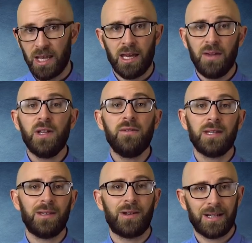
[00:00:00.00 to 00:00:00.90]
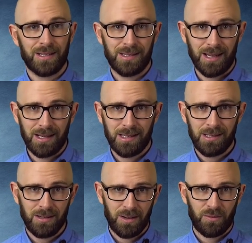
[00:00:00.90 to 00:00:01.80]
If you live in the United States and
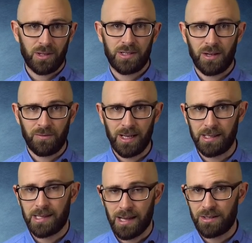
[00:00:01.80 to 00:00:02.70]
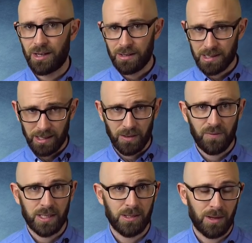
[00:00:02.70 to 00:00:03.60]
you love watching real estate shows like
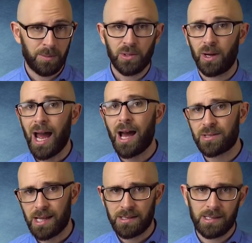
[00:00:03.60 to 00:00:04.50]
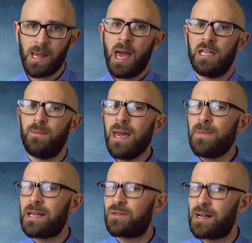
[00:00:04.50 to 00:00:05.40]
Fixer Upper or House Hunters, you may
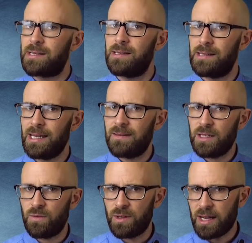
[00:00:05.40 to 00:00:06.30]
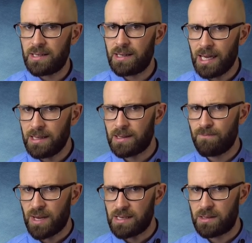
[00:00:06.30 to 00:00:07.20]
be interested in the United
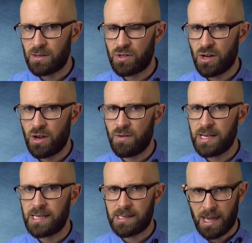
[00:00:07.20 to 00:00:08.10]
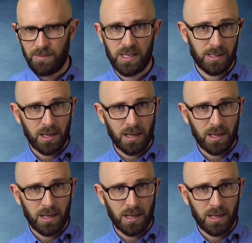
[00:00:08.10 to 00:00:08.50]
Kingdom-based show Escape to the